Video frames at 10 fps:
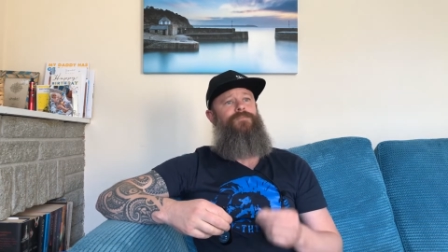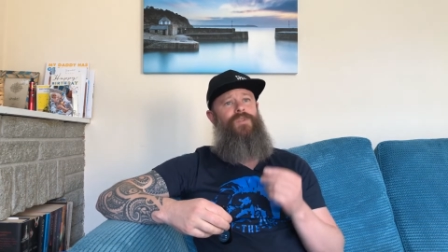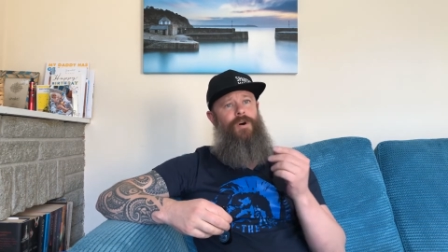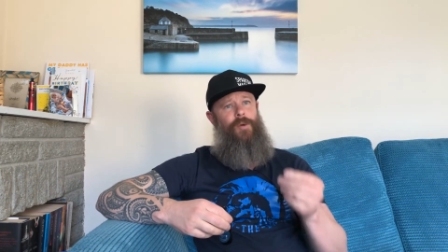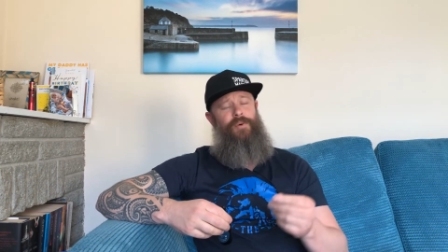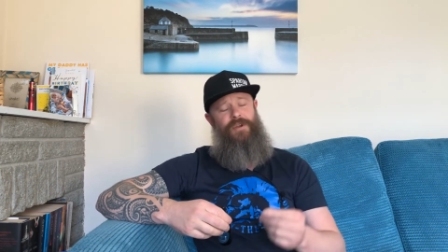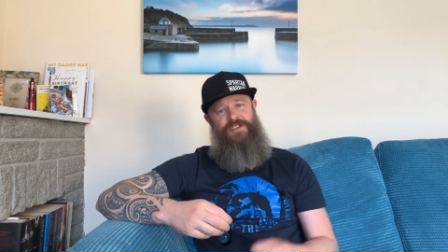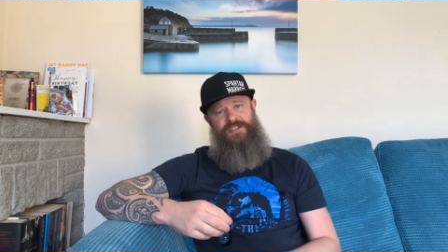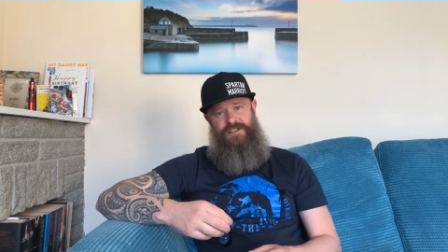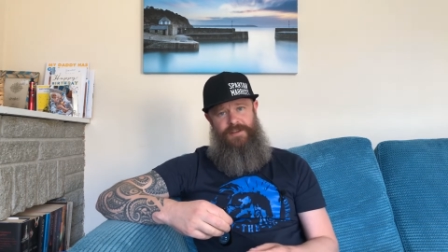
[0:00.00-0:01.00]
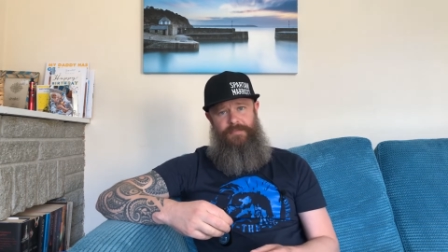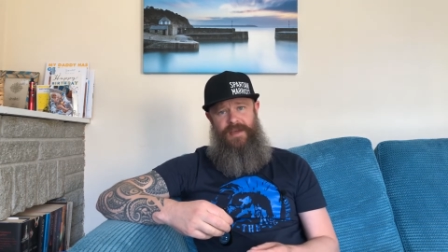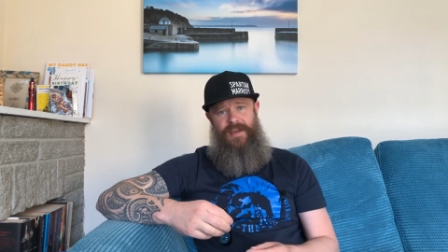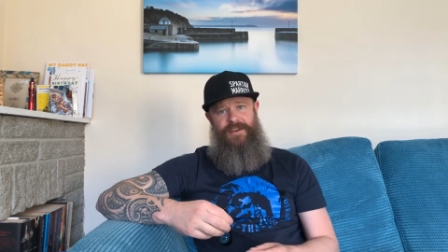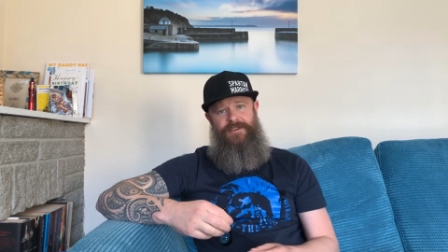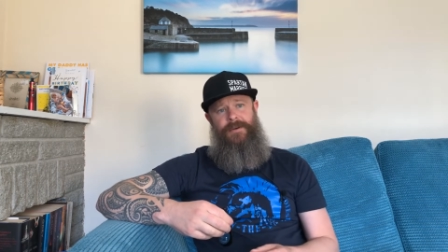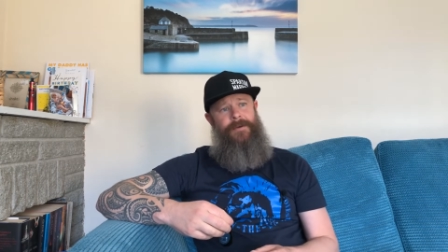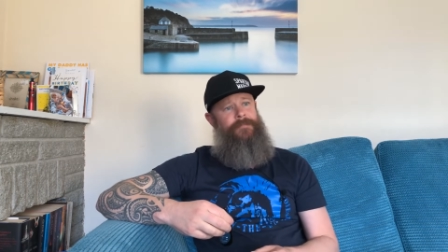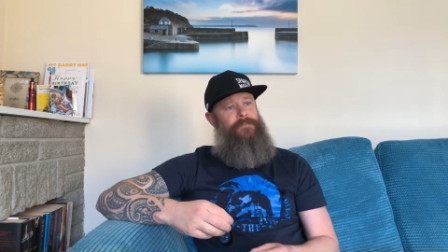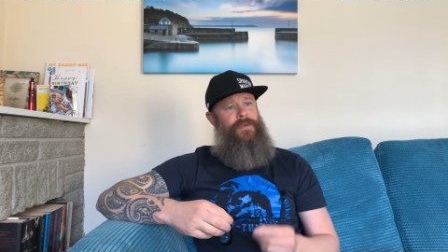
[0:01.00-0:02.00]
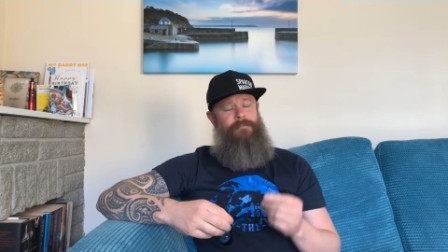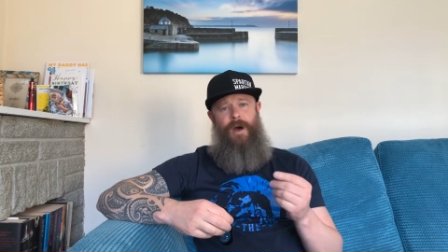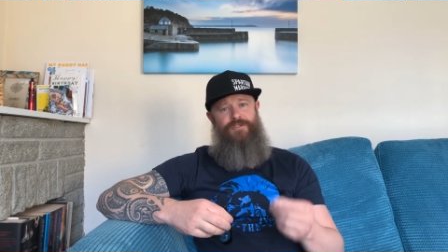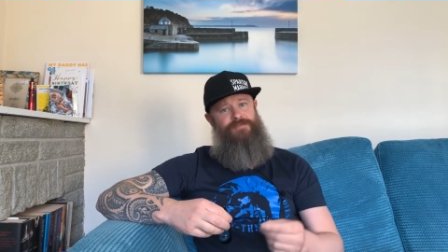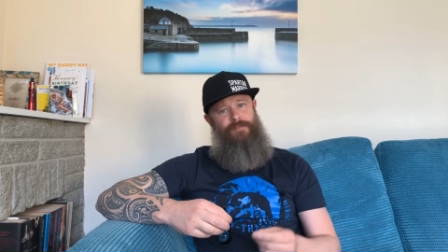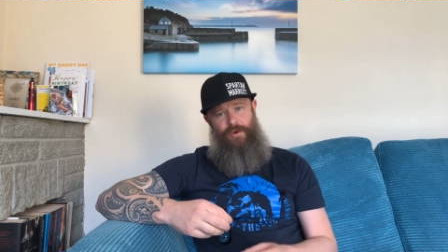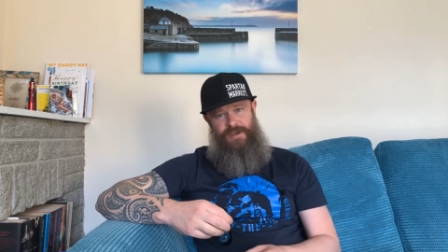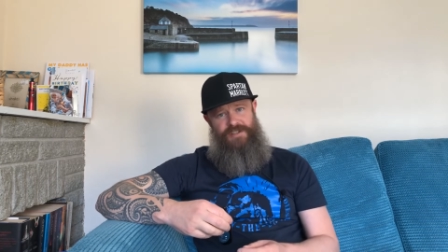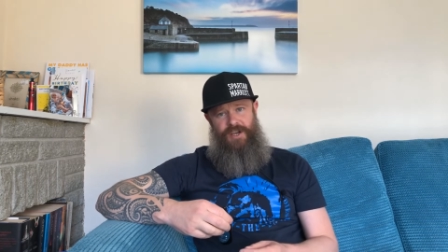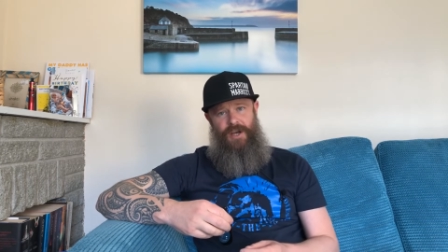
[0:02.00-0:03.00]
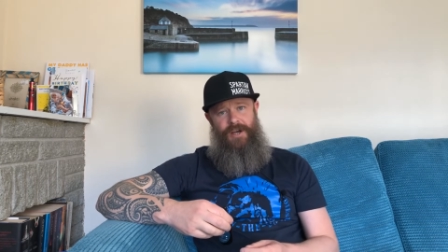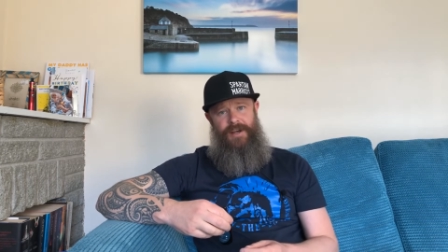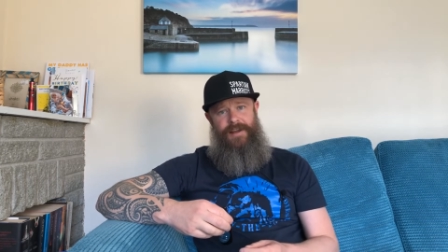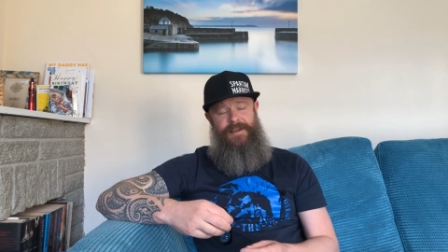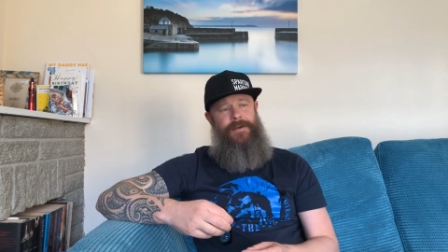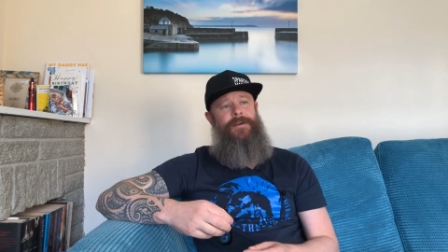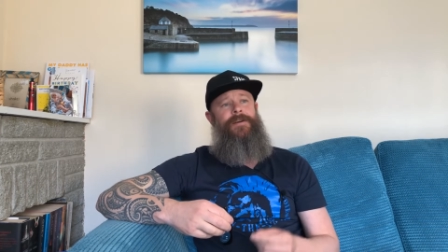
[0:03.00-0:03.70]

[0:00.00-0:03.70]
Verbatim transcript: I put this into the beard most mornings early.